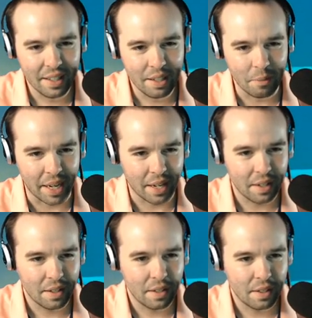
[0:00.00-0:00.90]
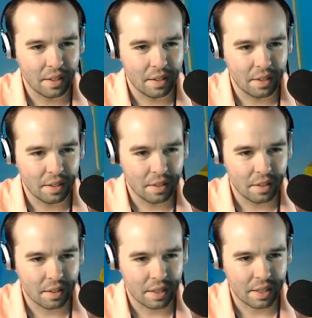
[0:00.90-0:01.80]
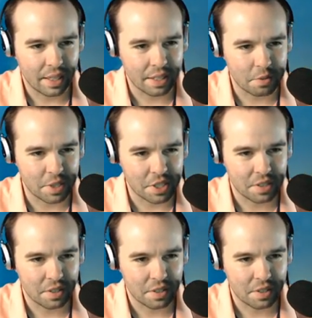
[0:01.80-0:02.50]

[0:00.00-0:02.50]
Wait. Switch here, switch. Hit the switch.